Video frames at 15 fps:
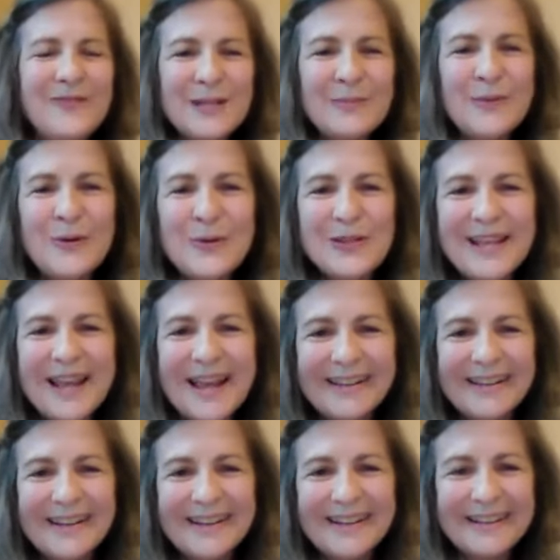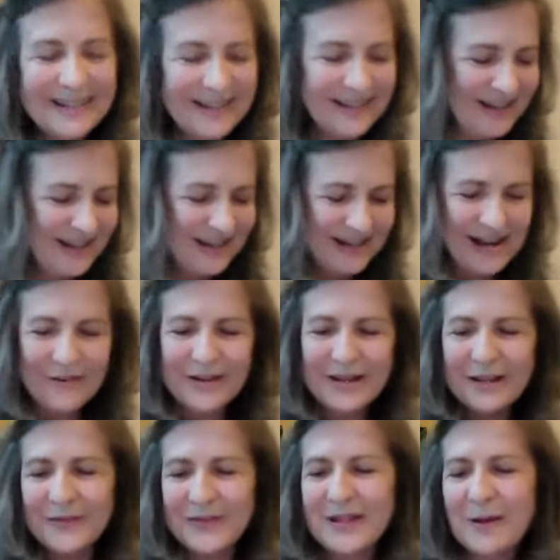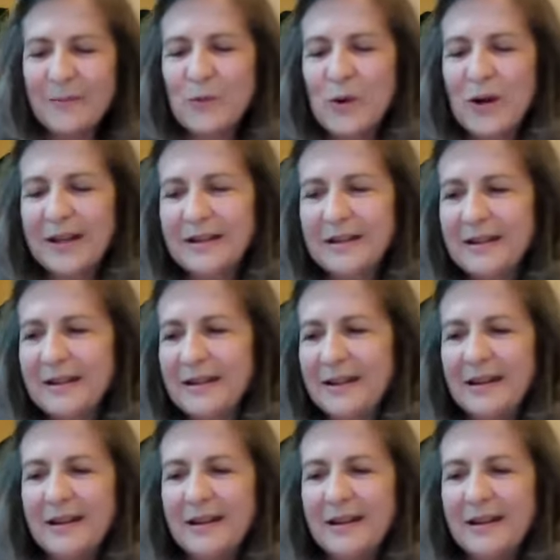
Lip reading: smooth sailing. Now, if someone